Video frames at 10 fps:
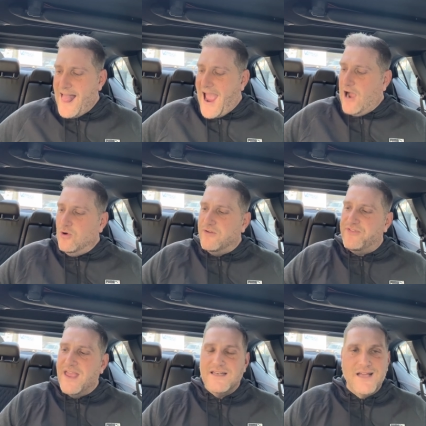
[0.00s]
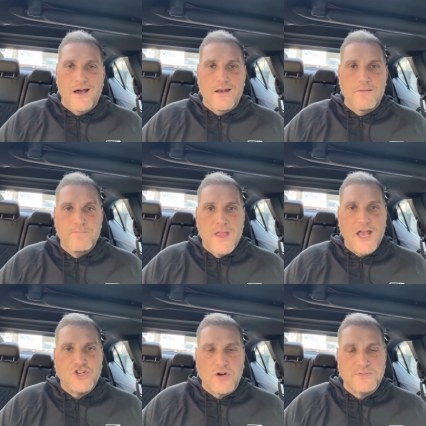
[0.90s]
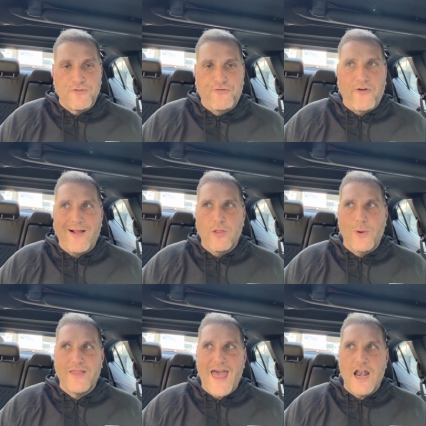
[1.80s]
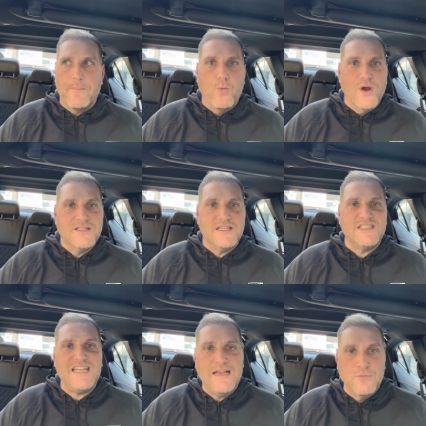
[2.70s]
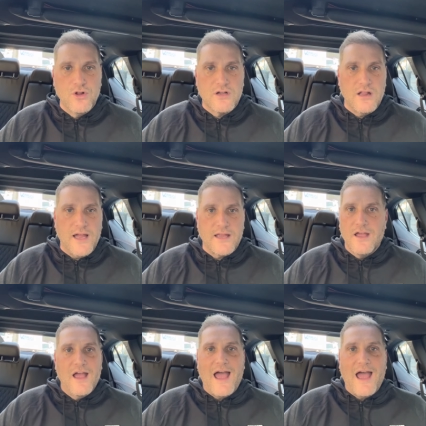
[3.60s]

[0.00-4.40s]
How have they done in terms of following that up? What does this team look like?